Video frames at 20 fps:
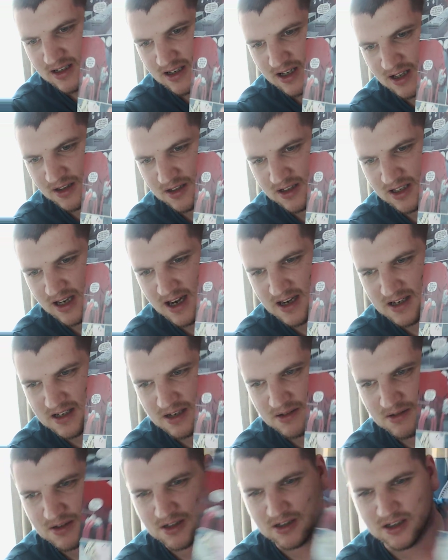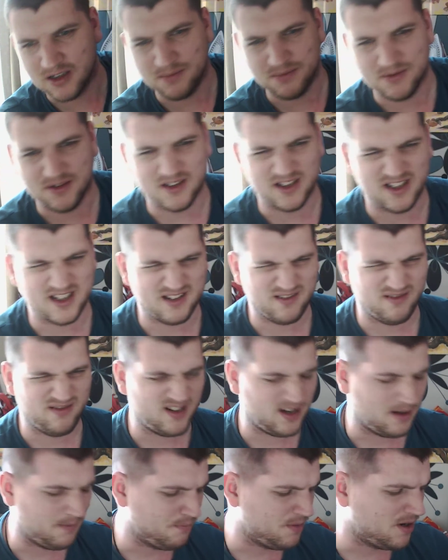I thought that sounds good, but it's
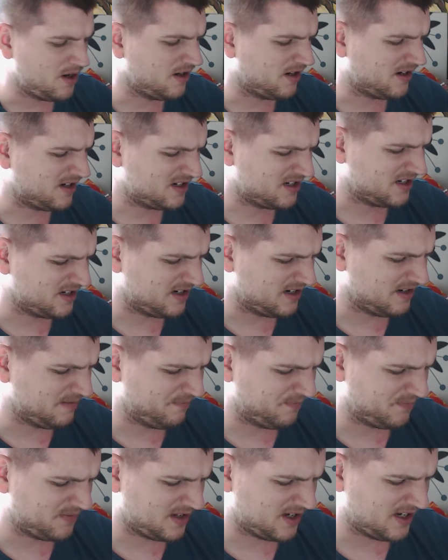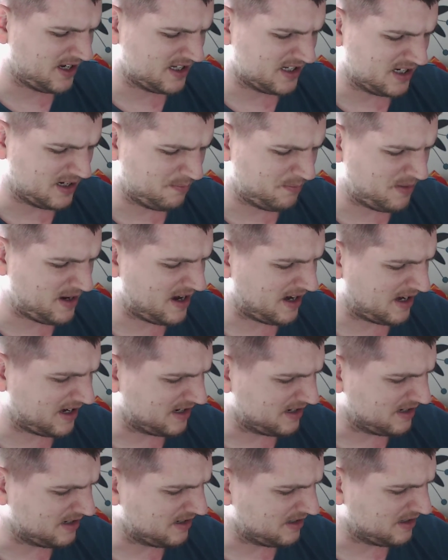fucking bollocks. And then you get to the back
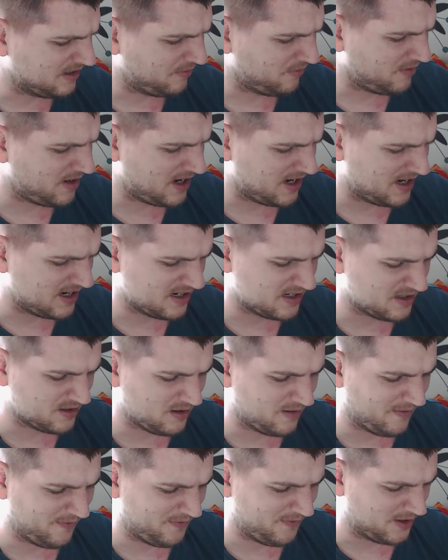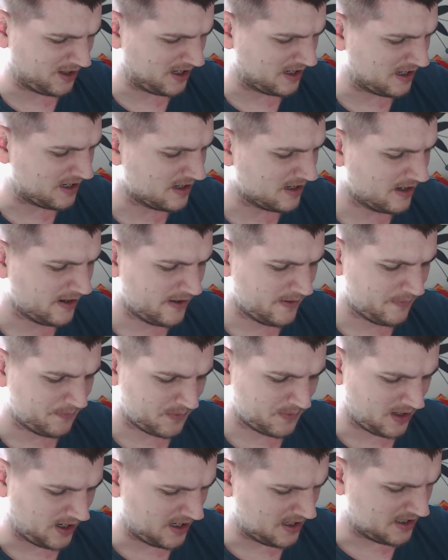and the writing, it's all fucking
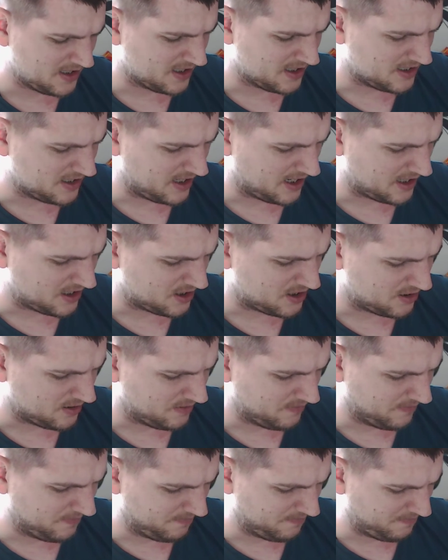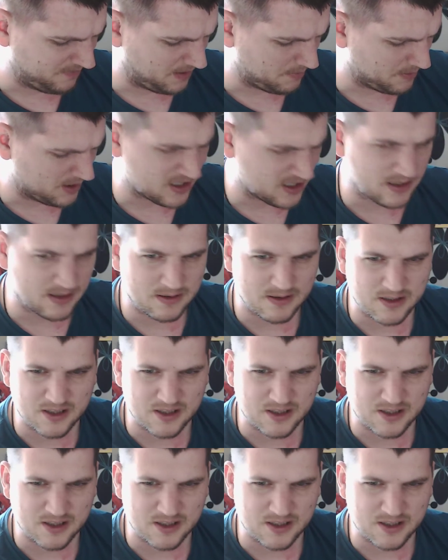intersectional feminist